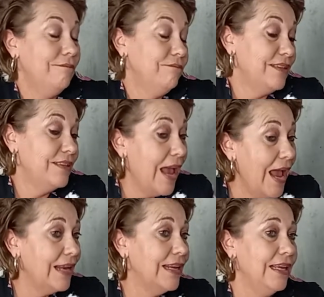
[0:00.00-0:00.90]

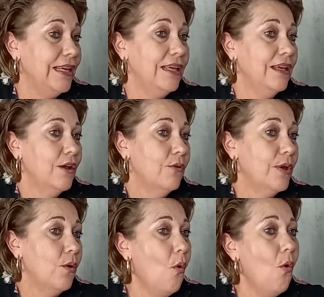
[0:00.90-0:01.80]
sadly, we
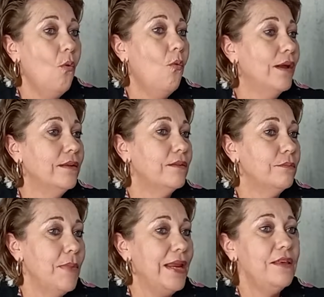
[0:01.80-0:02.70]
all want
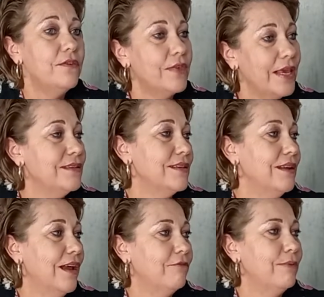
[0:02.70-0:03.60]
many things in
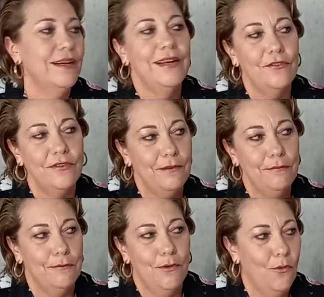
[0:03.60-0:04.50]
life, but I don't think we
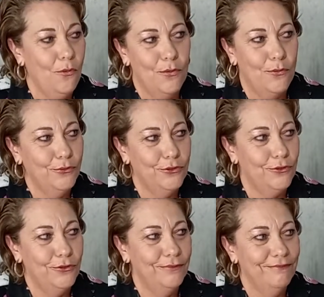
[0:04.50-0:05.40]
were all born to